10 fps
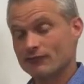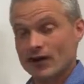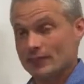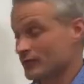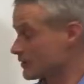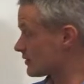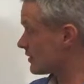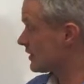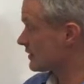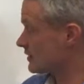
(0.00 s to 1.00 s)

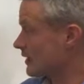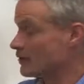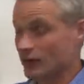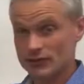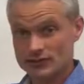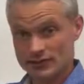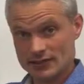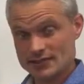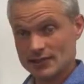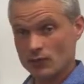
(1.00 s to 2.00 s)
fibrous cellulose in
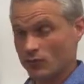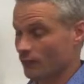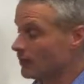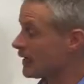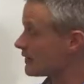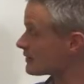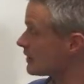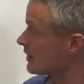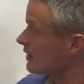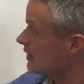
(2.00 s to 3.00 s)
the cell wall of plants,
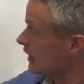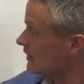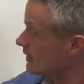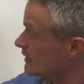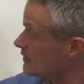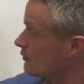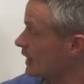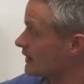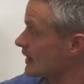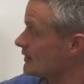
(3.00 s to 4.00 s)
and you need to
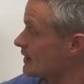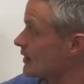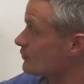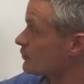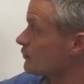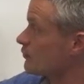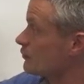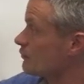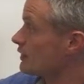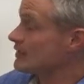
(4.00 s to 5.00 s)
break that down
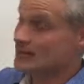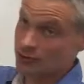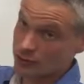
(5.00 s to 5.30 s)
to release the